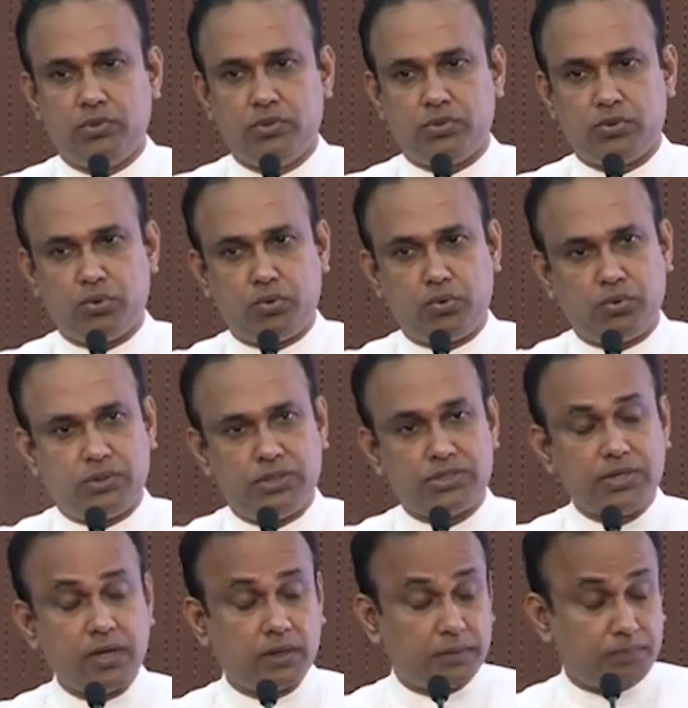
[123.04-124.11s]
So this
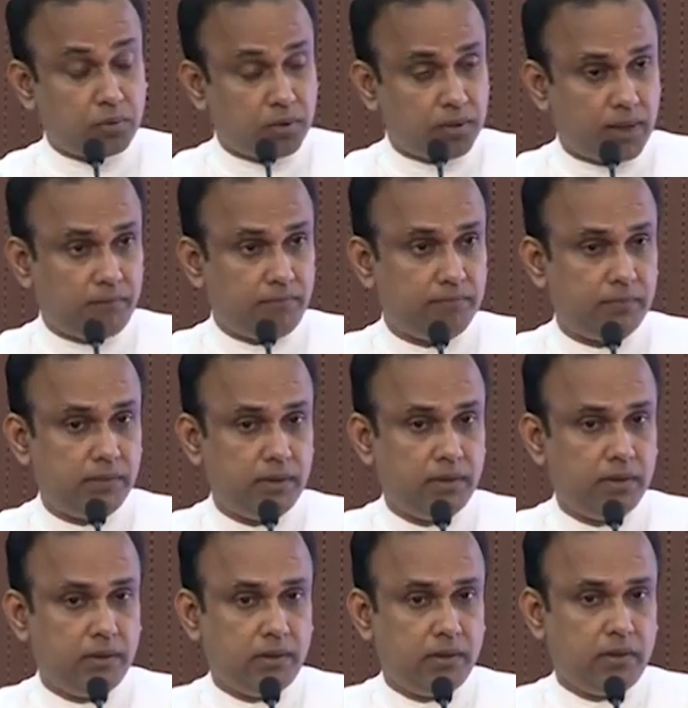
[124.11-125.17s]
degree program
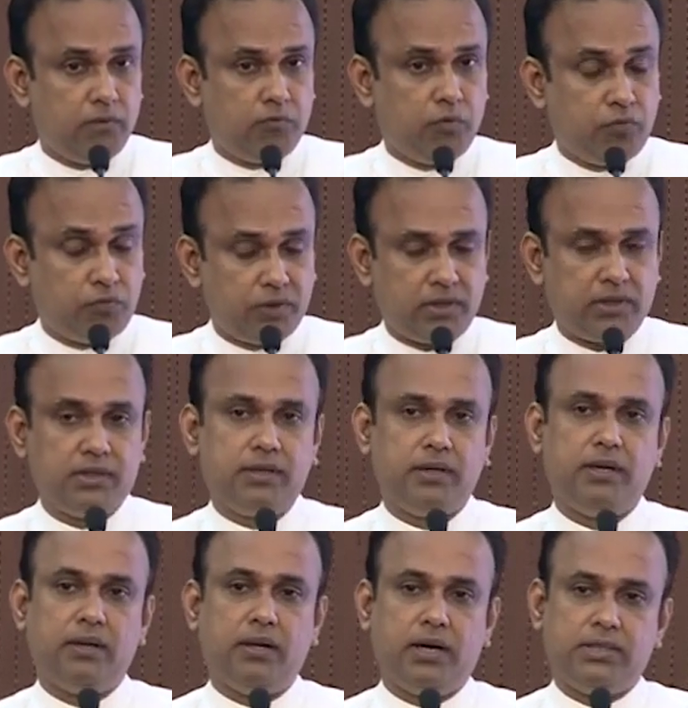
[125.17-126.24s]
would further
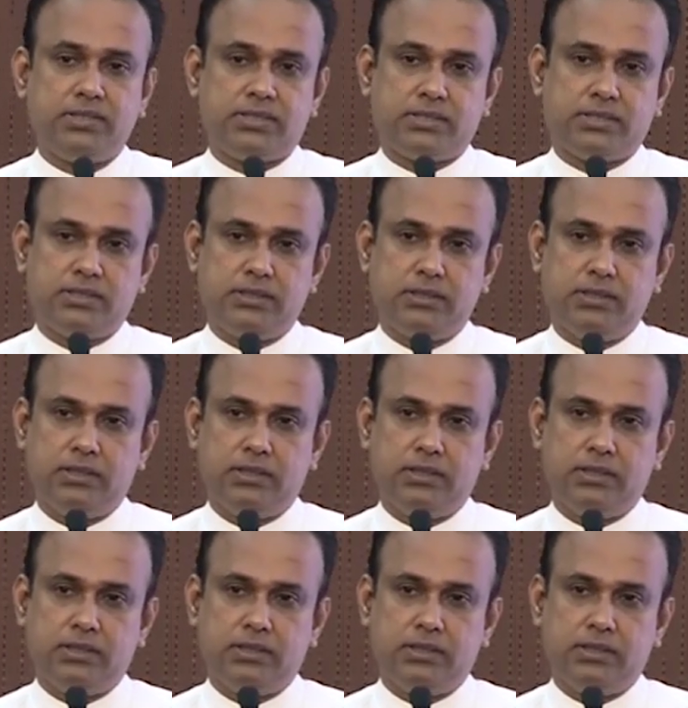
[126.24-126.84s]
enhance